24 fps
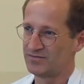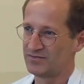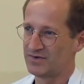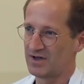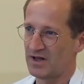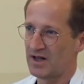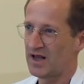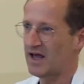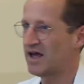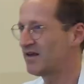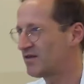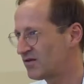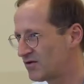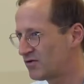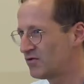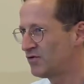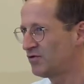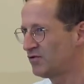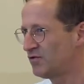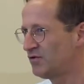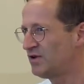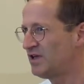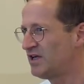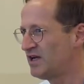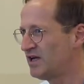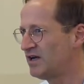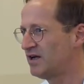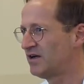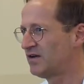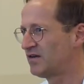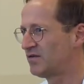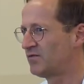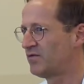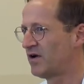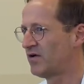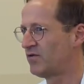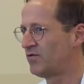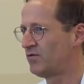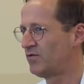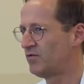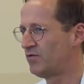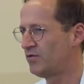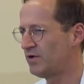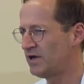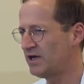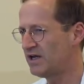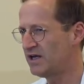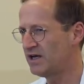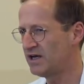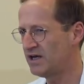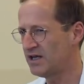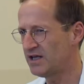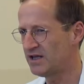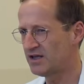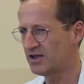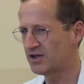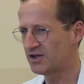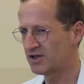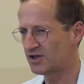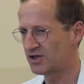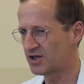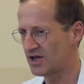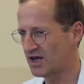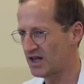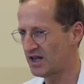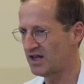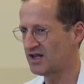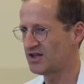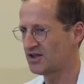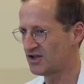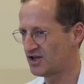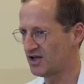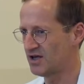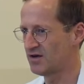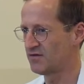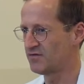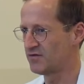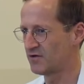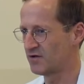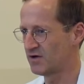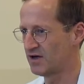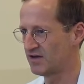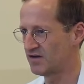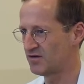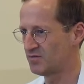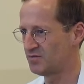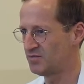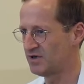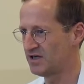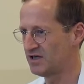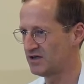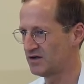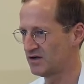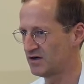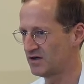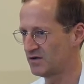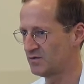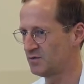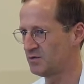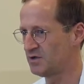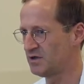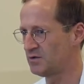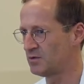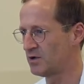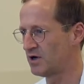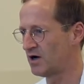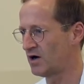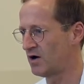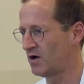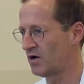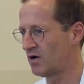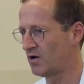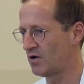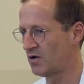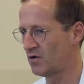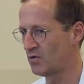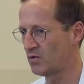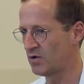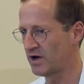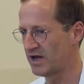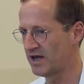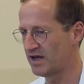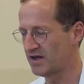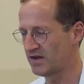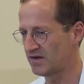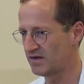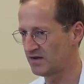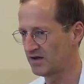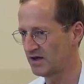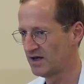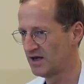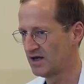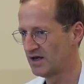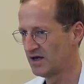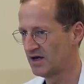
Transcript: the last 2 years were really challenging for us, because we were always